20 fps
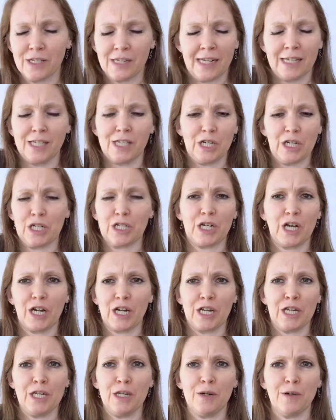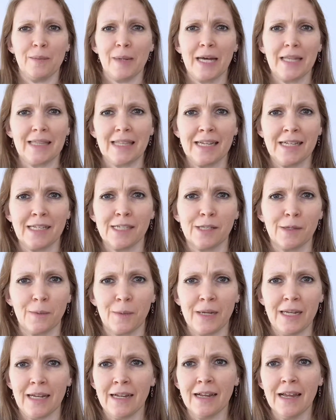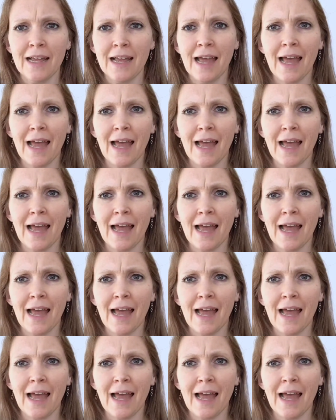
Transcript: and I'd start talking to you about things that we